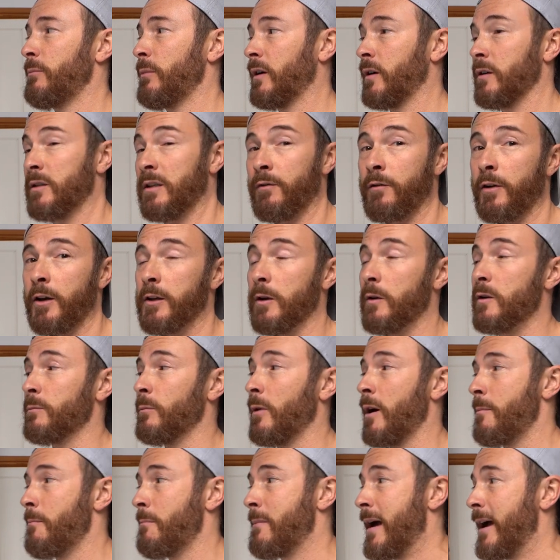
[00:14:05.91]
because if I use
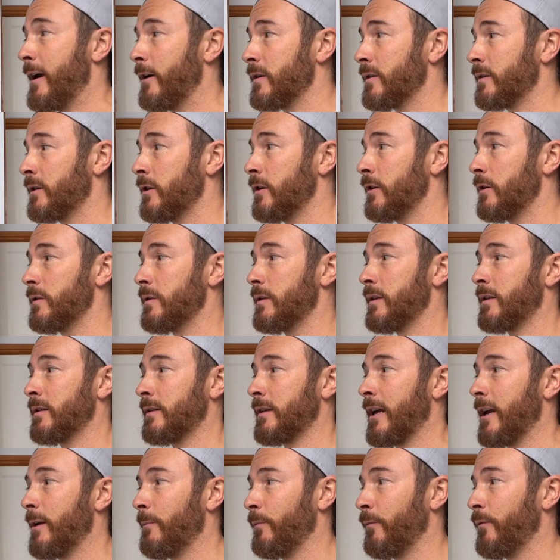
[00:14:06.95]
my mouse to use the
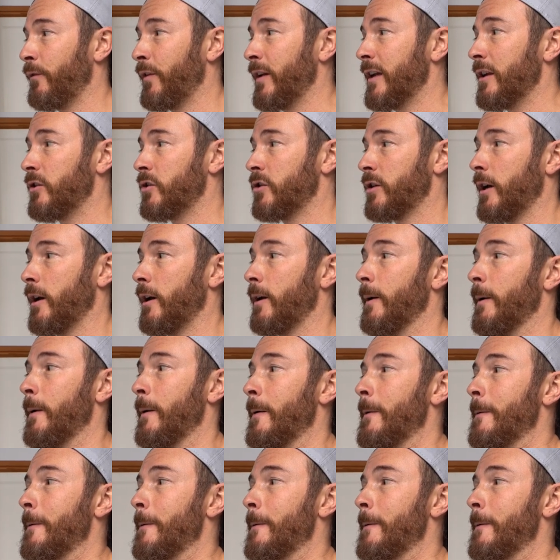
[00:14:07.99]
same feature,